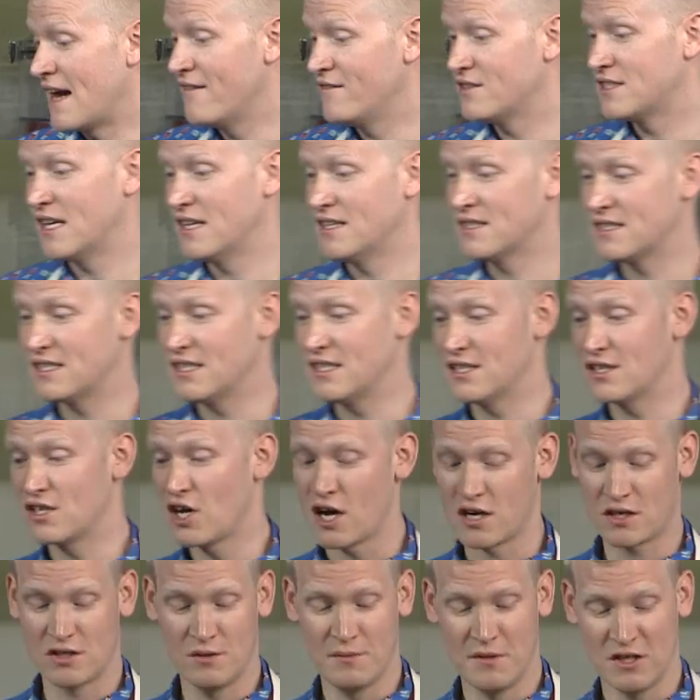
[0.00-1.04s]
have a tendency to
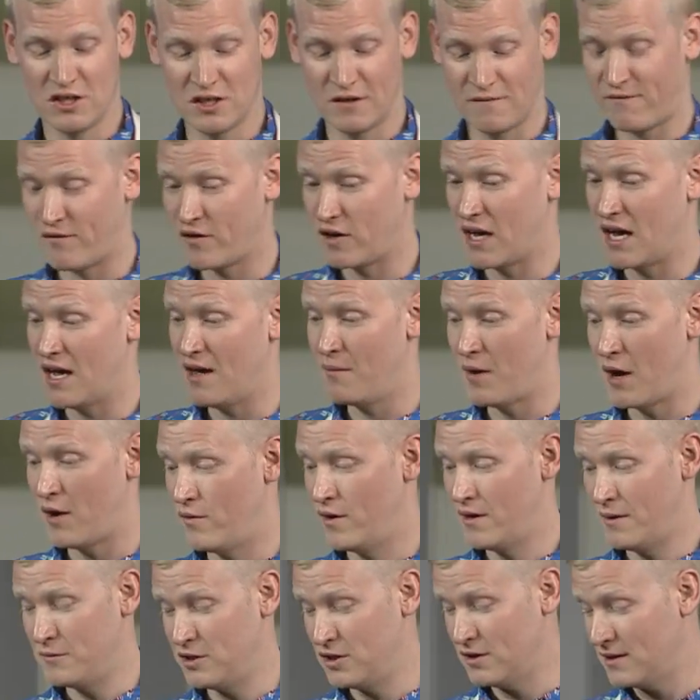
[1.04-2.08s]
talk too much and forget about
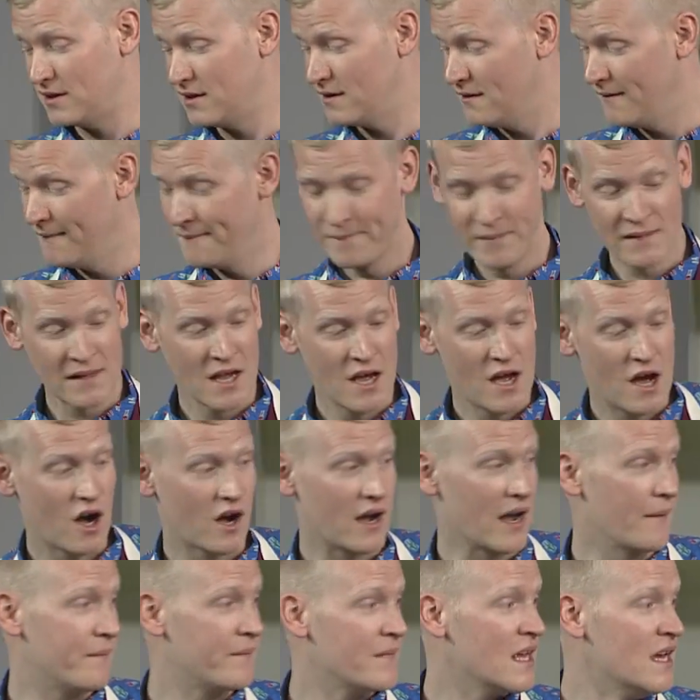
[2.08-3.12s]
what I'm doing.
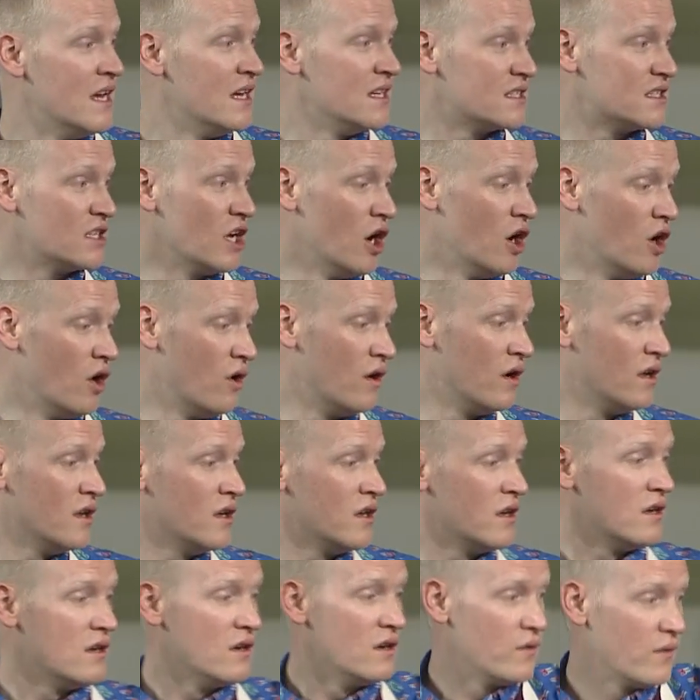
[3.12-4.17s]
OK, so
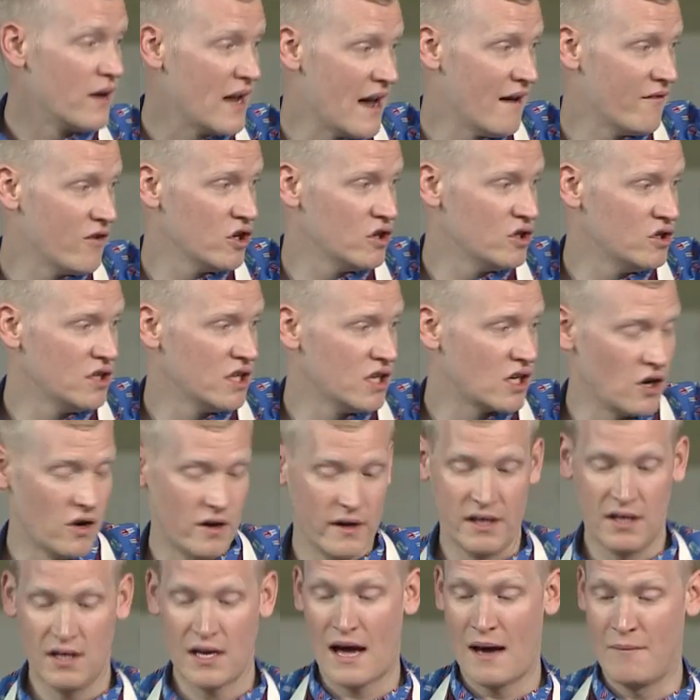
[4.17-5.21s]
we have our gnudi
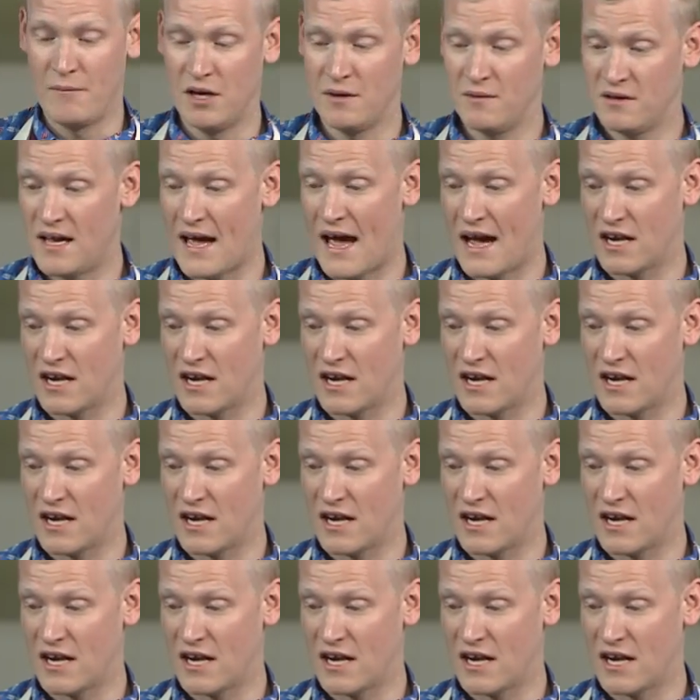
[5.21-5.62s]
going. I'm going to